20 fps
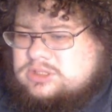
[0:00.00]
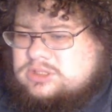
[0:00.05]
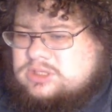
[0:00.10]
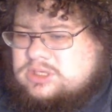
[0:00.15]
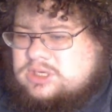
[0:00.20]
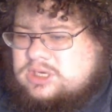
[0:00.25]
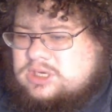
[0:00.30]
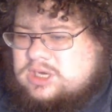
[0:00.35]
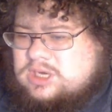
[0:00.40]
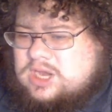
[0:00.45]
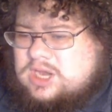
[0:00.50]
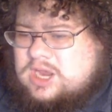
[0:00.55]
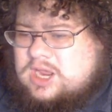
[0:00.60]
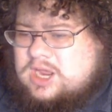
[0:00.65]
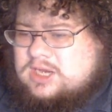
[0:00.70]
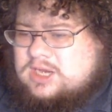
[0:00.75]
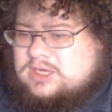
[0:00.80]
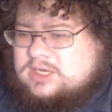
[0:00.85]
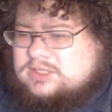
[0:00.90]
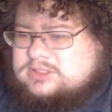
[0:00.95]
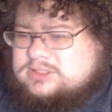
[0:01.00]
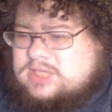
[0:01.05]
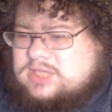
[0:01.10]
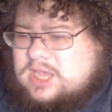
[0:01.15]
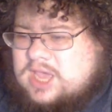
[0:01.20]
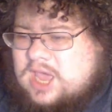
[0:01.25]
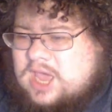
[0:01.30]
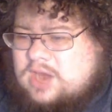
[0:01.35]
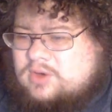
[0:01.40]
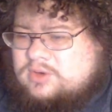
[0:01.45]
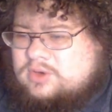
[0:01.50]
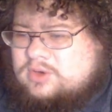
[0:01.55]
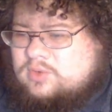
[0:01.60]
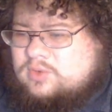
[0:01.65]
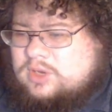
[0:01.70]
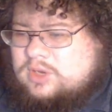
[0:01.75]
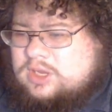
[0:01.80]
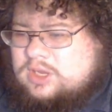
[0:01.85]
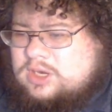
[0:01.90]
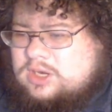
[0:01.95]
Nice. I don't
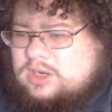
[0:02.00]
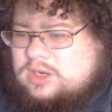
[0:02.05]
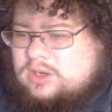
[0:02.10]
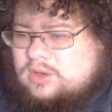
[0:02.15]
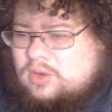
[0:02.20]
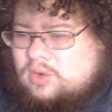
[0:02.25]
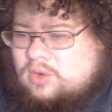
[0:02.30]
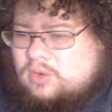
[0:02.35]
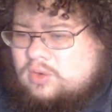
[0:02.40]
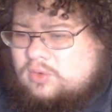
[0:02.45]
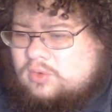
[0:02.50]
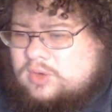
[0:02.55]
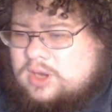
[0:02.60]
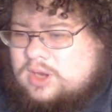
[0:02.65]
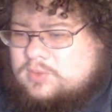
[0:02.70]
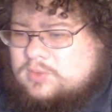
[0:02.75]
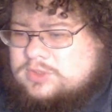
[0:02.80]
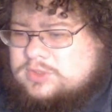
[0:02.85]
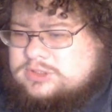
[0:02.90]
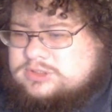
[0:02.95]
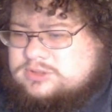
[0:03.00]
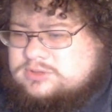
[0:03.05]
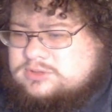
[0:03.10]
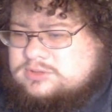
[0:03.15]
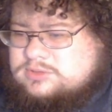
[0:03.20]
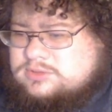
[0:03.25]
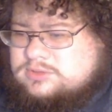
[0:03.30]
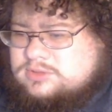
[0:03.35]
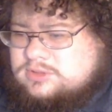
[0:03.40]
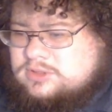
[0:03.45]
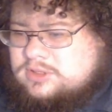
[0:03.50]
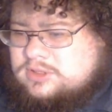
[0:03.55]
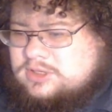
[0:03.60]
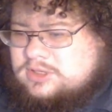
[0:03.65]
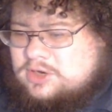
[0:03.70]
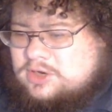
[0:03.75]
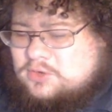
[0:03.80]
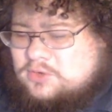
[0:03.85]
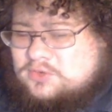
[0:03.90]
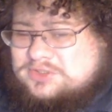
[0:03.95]
do any gold. I wish
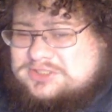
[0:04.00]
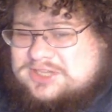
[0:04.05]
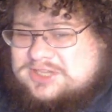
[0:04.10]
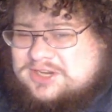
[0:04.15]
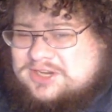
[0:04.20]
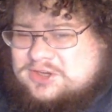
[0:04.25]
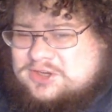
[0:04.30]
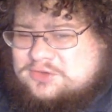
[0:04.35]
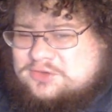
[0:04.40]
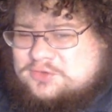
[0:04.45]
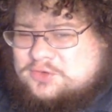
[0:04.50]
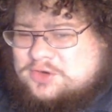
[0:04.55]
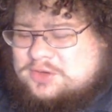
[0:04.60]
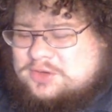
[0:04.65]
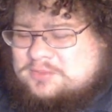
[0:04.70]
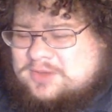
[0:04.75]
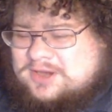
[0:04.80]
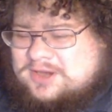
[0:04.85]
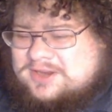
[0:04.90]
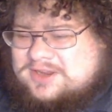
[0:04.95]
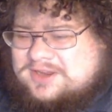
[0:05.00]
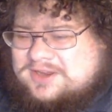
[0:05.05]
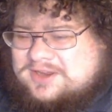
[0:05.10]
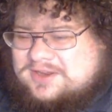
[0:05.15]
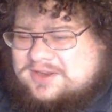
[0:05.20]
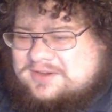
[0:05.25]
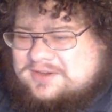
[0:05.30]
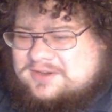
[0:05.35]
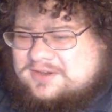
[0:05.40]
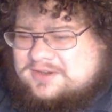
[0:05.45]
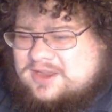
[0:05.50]
I could afford it, but I can't.